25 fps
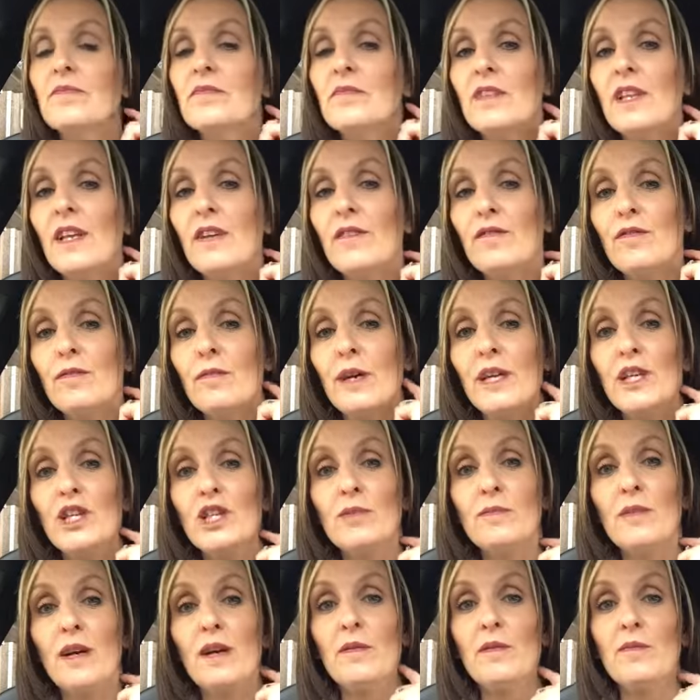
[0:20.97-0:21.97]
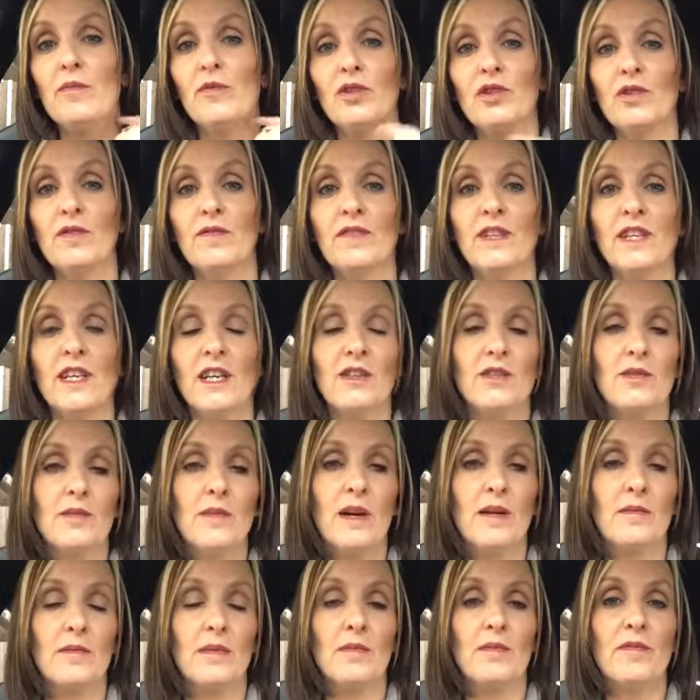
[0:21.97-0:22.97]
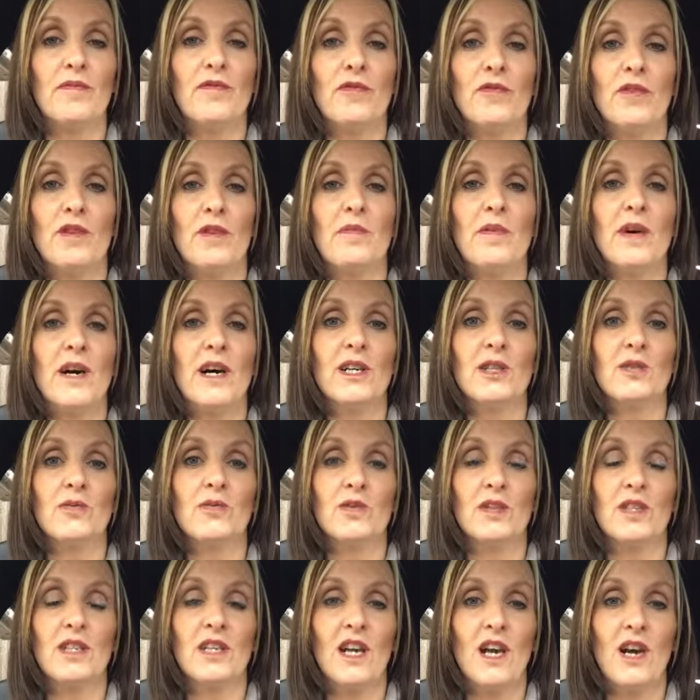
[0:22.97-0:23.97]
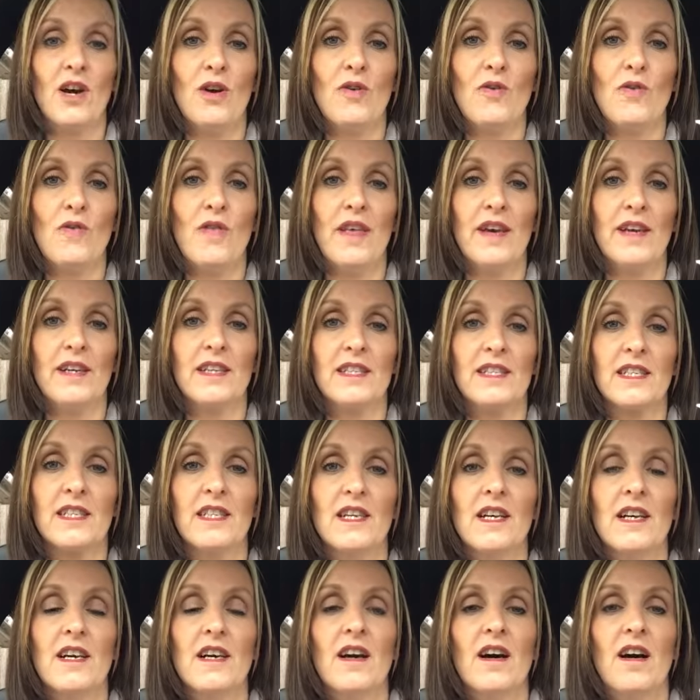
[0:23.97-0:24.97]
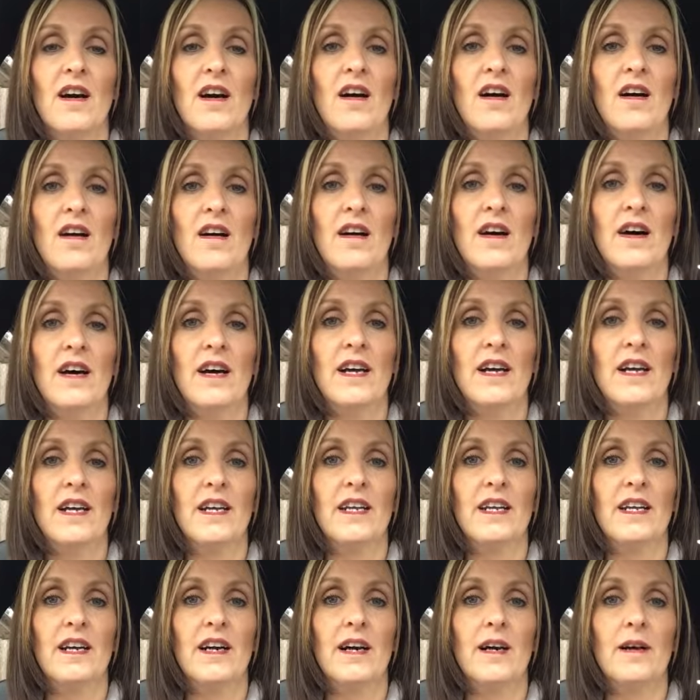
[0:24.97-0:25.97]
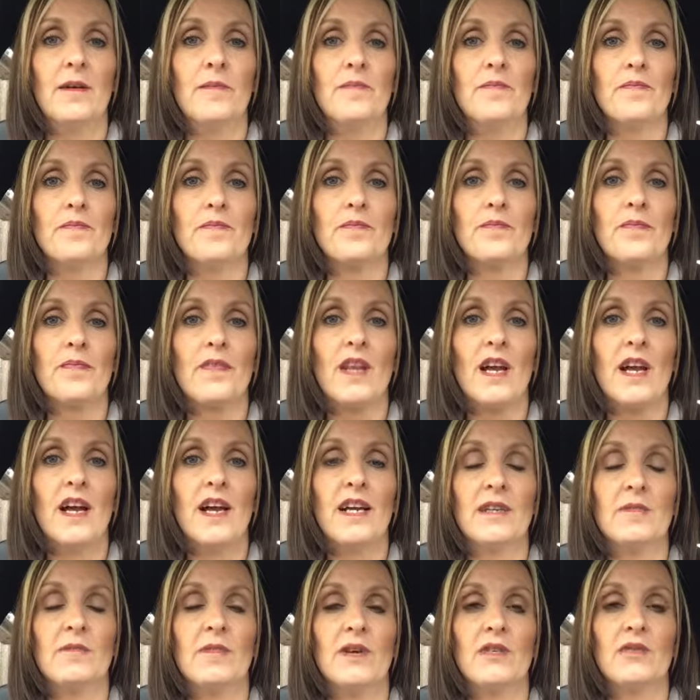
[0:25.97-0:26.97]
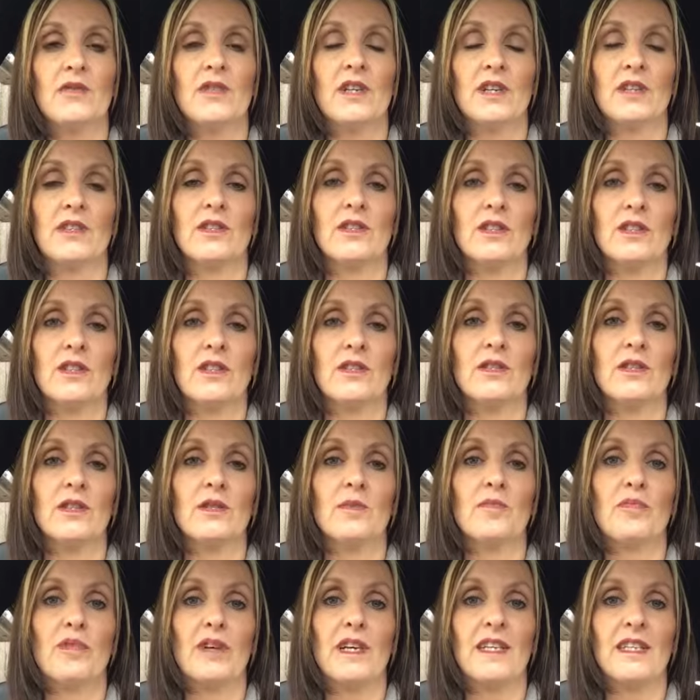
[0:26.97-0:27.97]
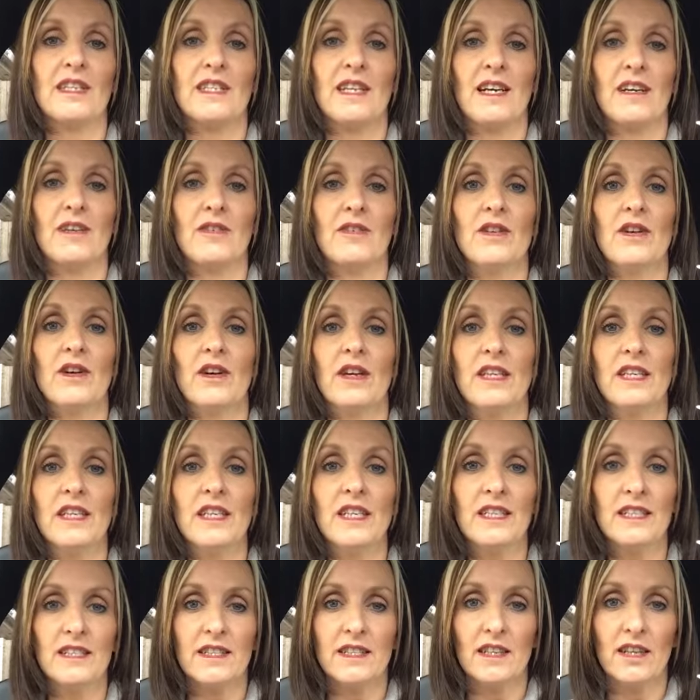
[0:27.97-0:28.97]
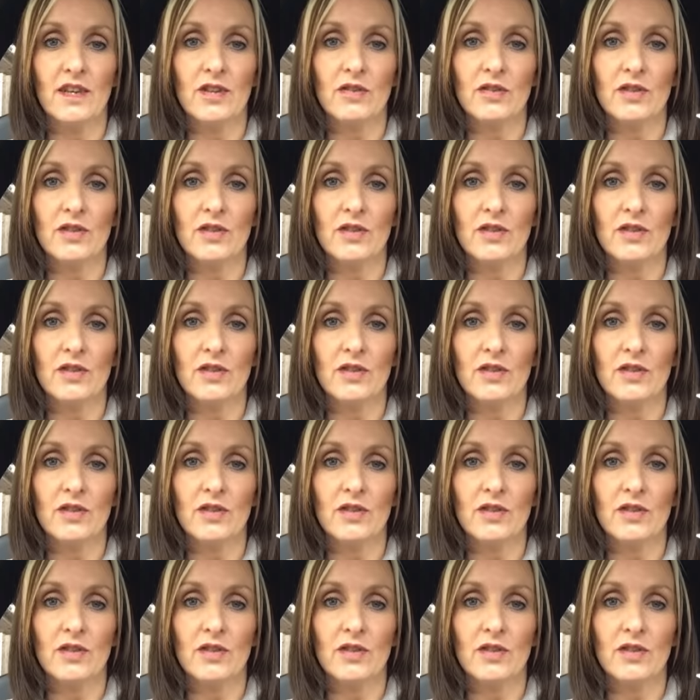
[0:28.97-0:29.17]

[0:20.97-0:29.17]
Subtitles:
information about me, watched some videos about me before in the past, would know that I had a postnatal psychosis breakdown 9 years ago.